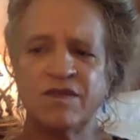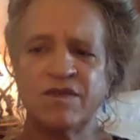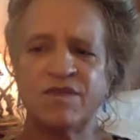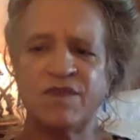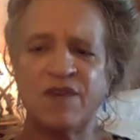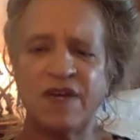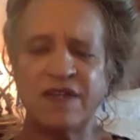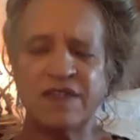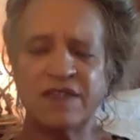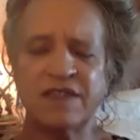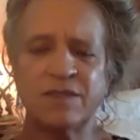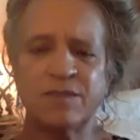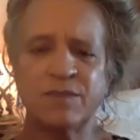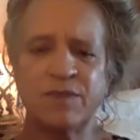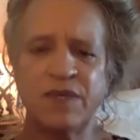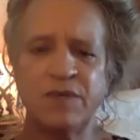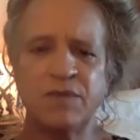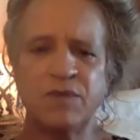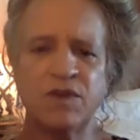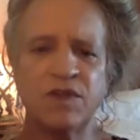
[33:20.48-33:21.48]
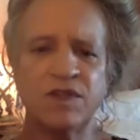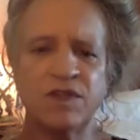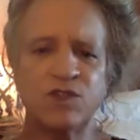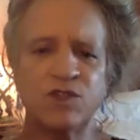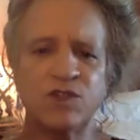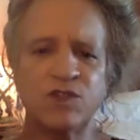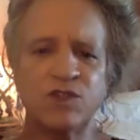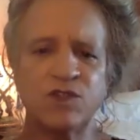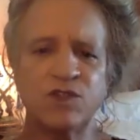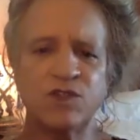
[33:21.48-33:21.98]
find some people that
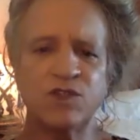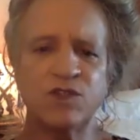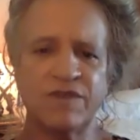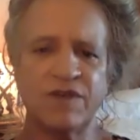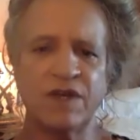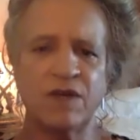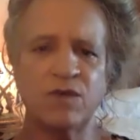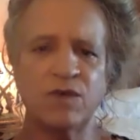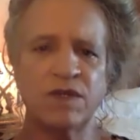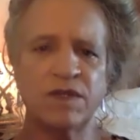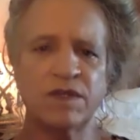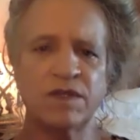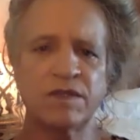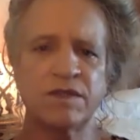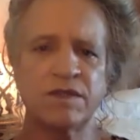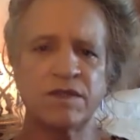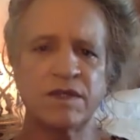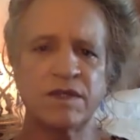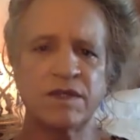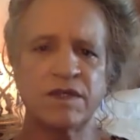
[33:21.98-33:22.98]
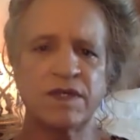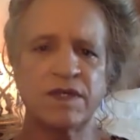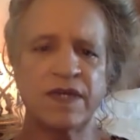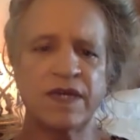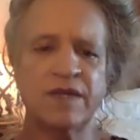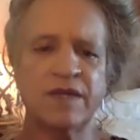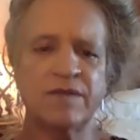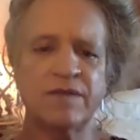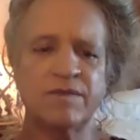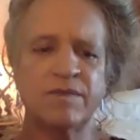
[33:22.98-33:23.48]
you can identify with
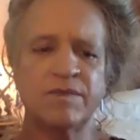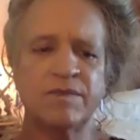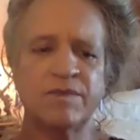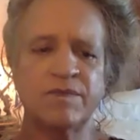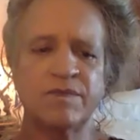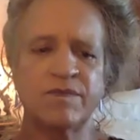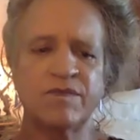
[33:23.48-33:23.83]
and